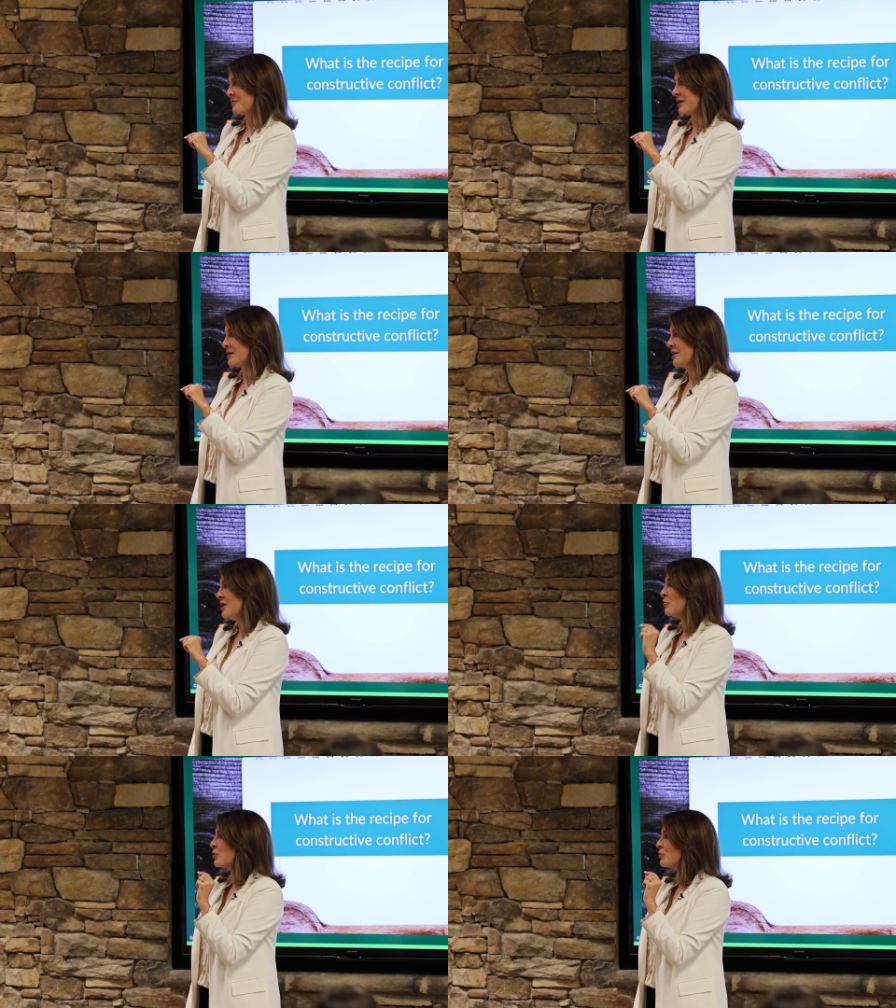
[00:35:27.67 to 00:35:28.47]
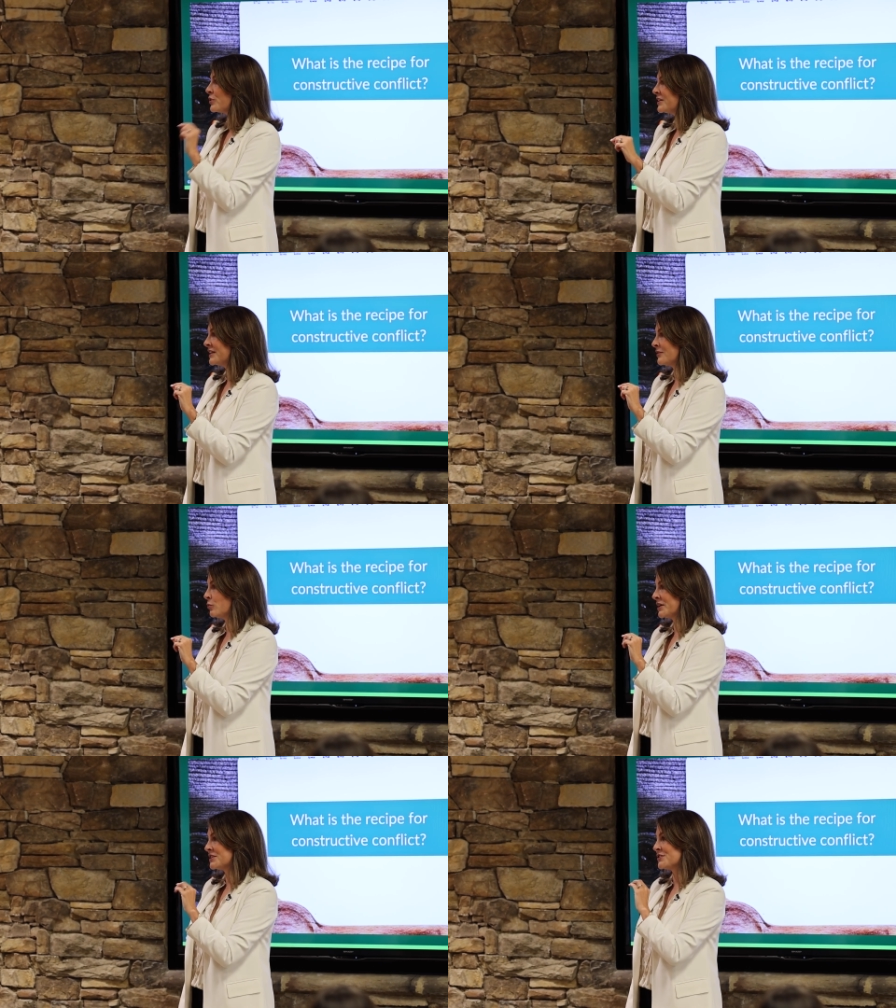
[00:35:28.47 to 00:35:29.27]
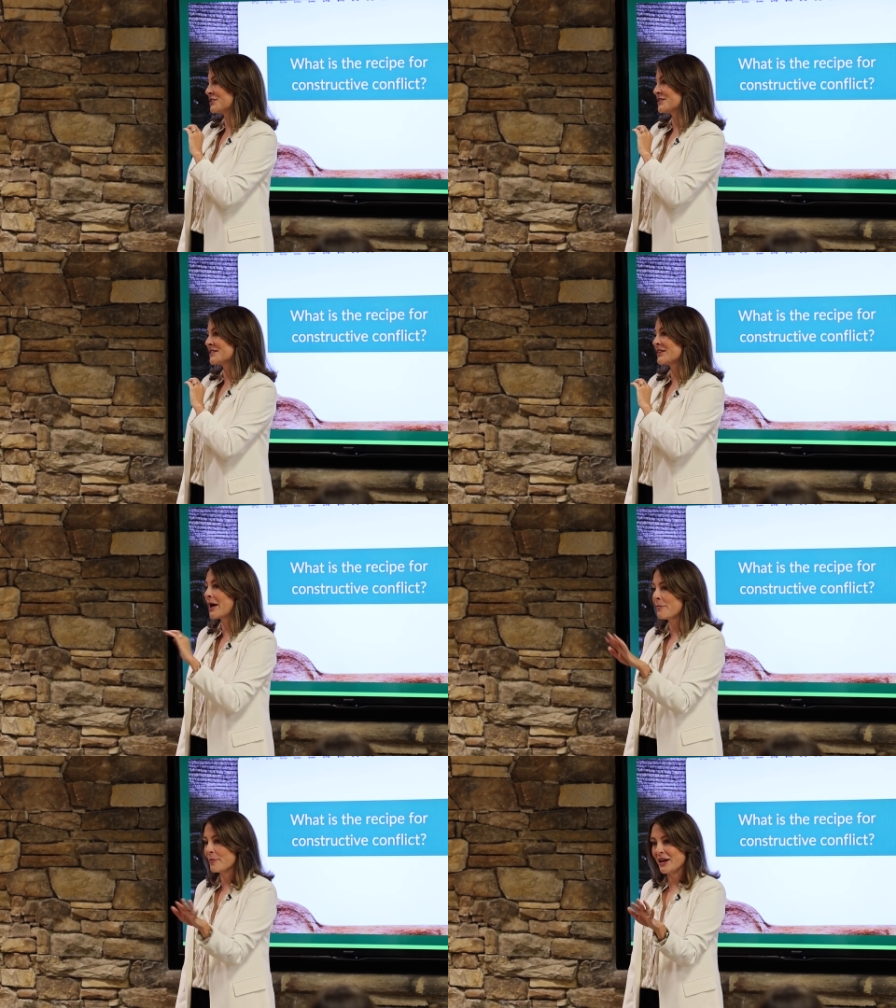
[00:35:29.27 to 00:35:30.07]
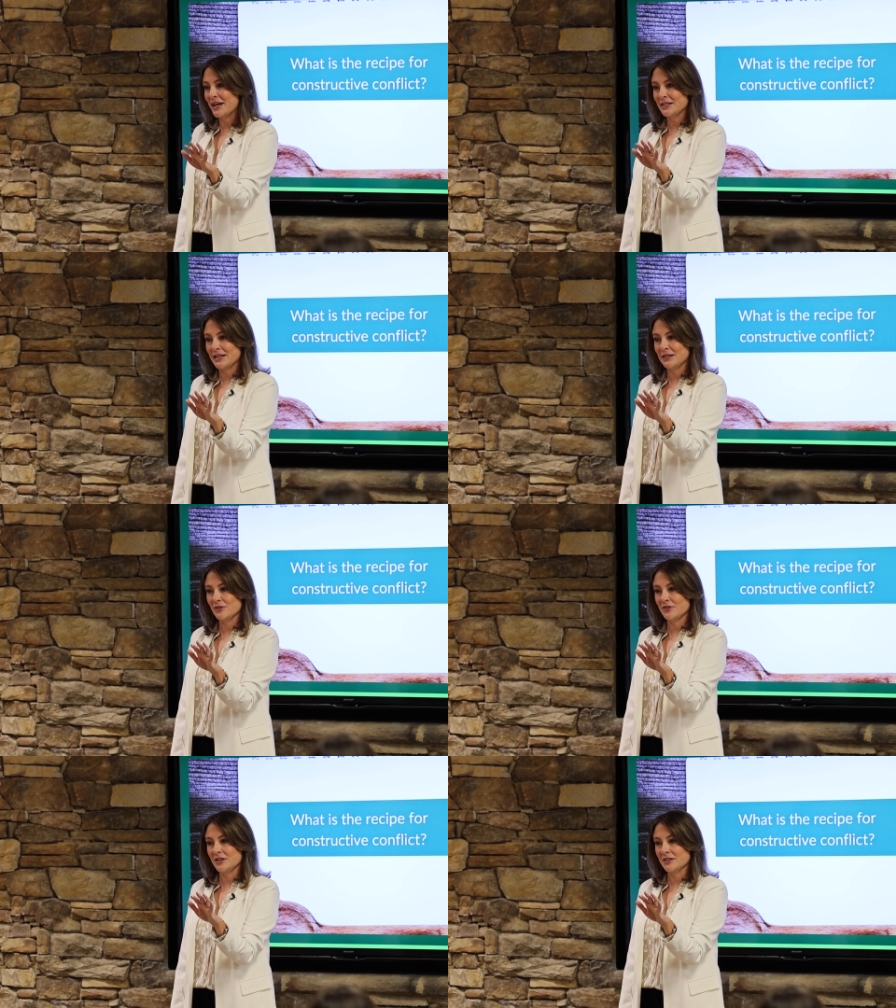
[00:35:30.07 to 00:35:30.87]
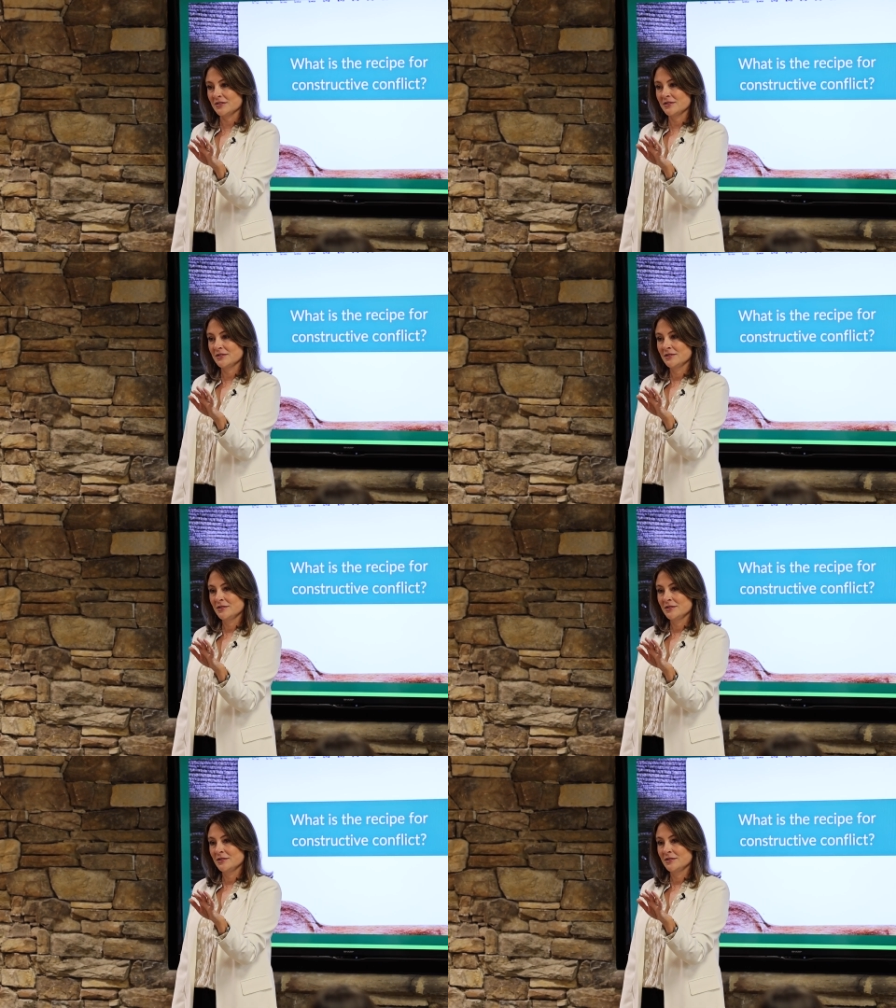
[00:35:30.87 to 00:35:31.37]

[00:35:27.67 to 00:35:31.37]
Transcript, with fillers: right? We're really quick to just slap a band aid on things,